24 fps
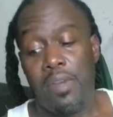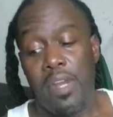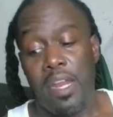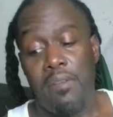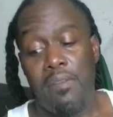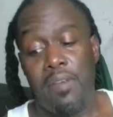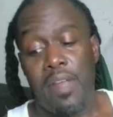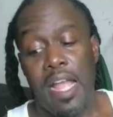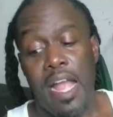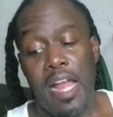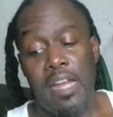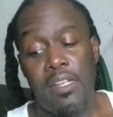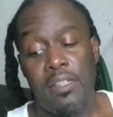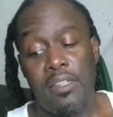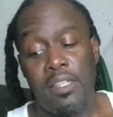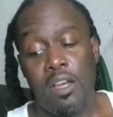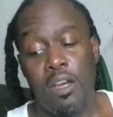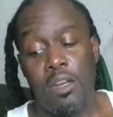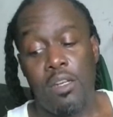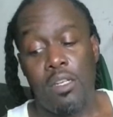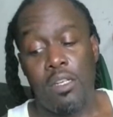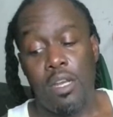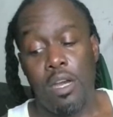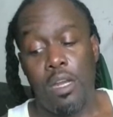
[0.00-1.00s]
But I've never
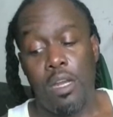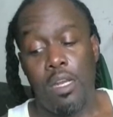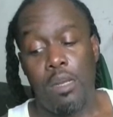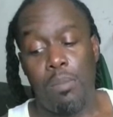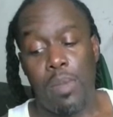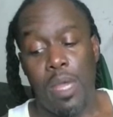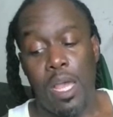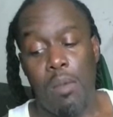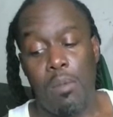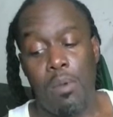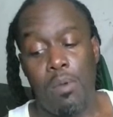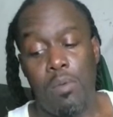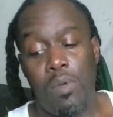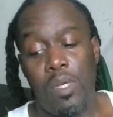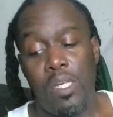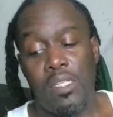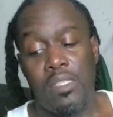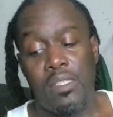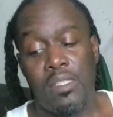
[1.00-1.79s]
had a thought to call them out.